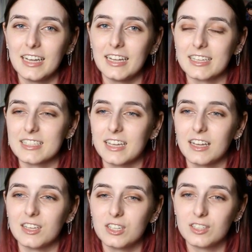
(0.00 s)
it doesn't
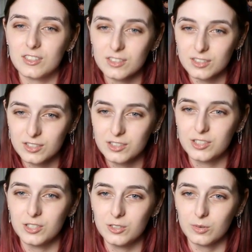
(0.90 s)
get
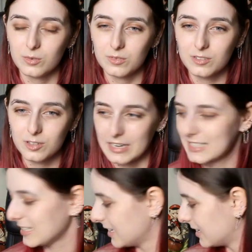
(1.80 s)
too
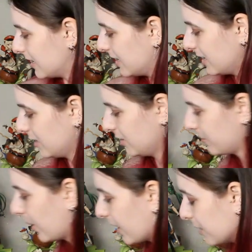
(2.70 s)
crazy.
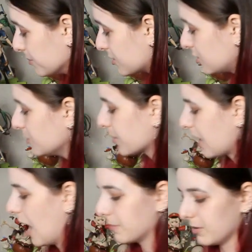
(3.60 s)
But I'm super
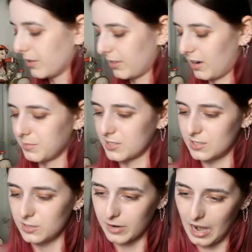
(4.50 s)
happy with her. I'm
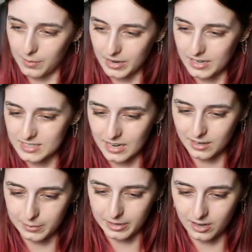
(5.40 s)
super happy I
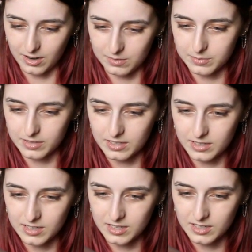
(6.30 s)
decided to pick her up.
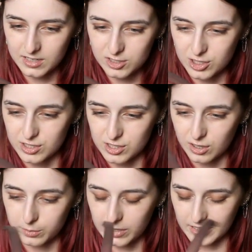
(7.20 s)
She's
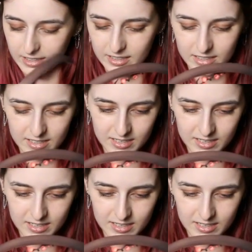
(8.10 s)
so pretty.